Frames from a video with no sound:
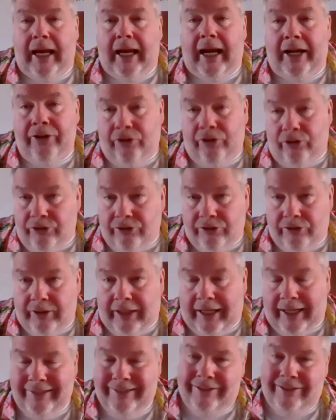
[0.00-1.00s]
and also
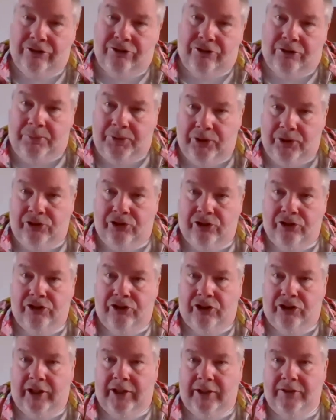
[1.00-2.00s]
had distribution
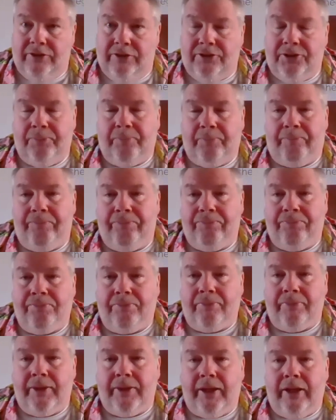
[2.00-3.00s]
chains
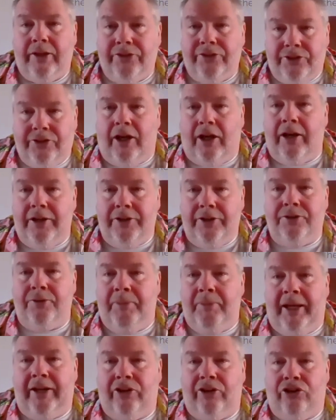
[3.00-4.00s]
started to
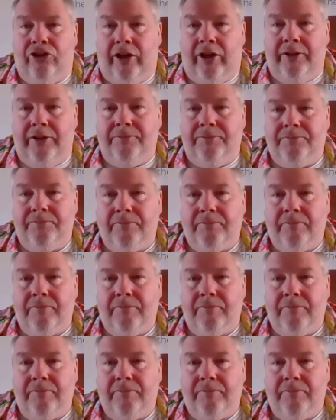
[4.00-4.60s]
make gin,